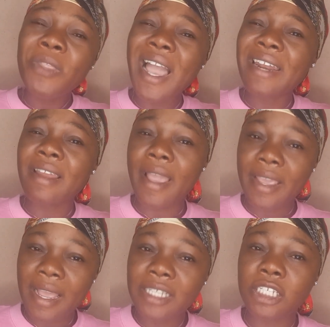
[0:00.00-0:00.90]
an
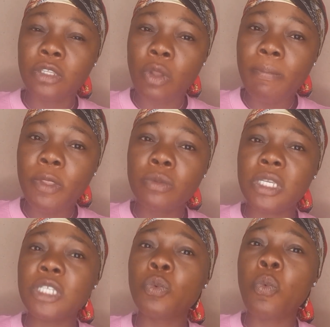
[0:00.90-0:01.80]
eye-catching thumbnail
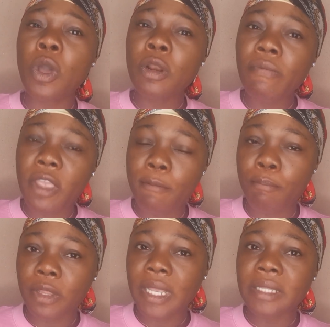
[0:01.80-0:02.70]
is one of the
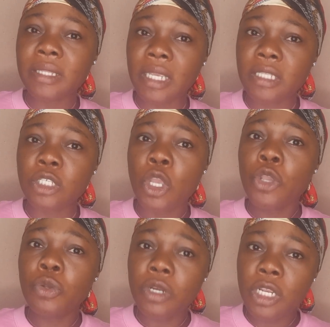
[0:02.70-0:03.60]
important things
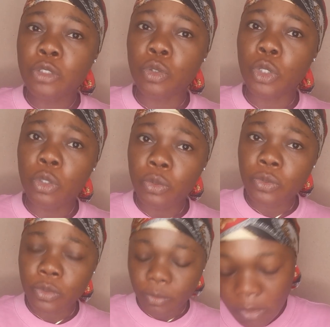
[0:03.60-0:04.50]
you need to
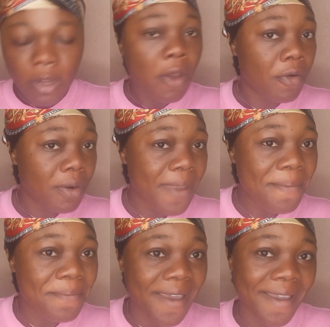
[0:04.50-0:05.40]
note.
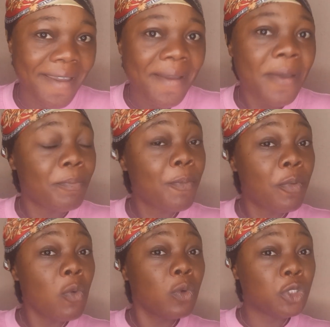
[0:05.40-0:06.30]
Remember,
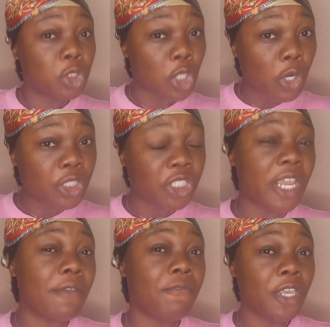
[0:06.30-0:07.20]
people will judge
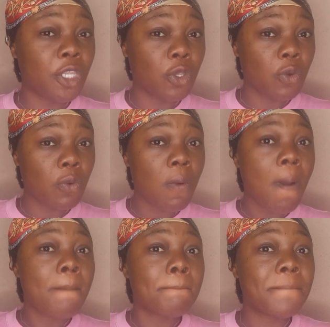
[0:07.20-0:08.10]
a video
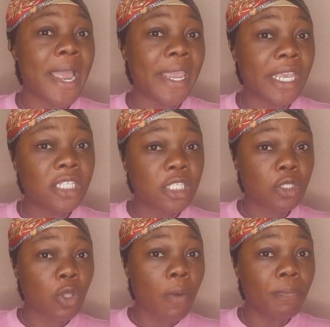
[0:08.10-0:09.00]
by its
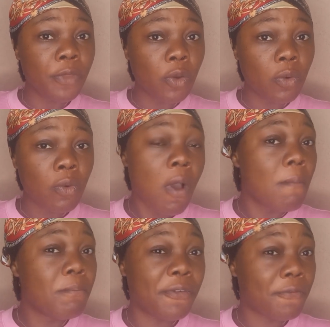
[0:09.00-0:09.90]
thumbnail
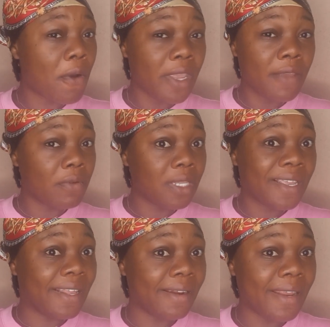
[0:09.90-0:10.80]
before even
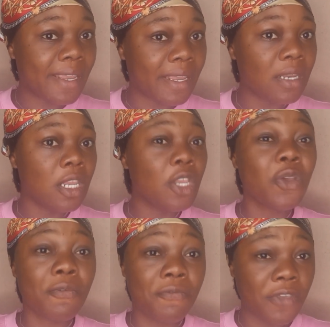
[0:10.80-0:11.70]
clicking
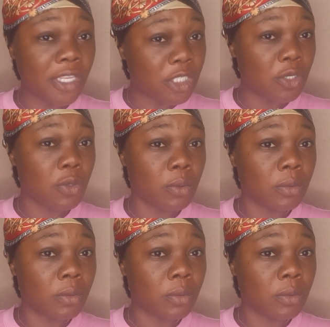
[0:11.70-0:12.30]
your video.